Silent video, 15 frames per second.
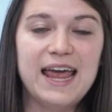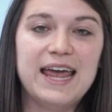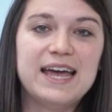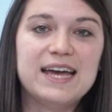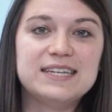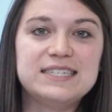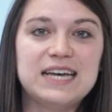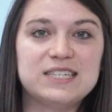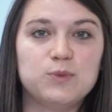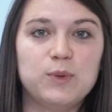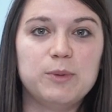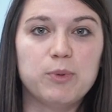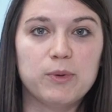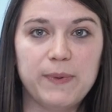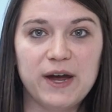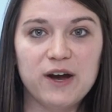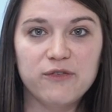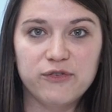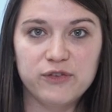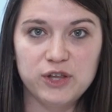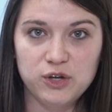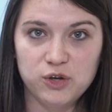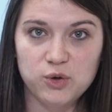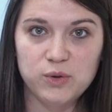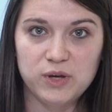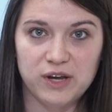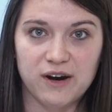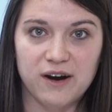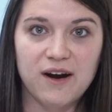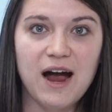and as we prepare for the new
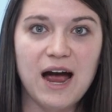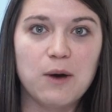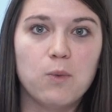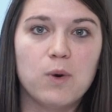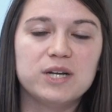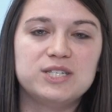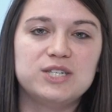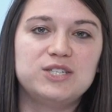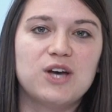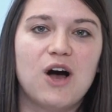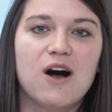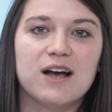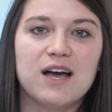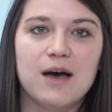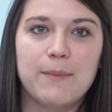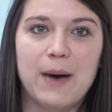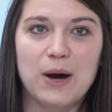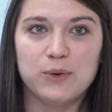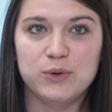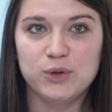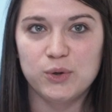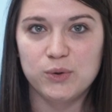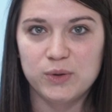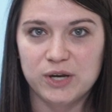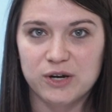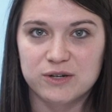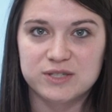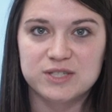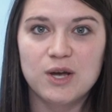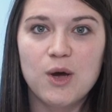year, I want to talk about New
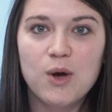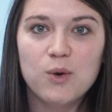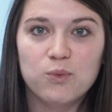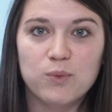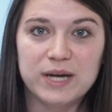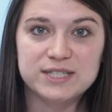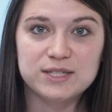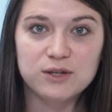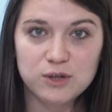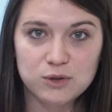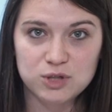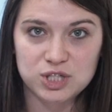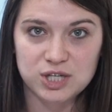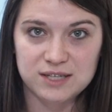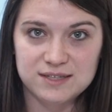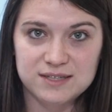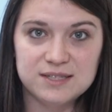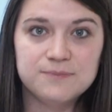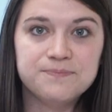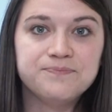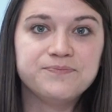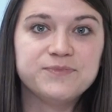Year's resolutions.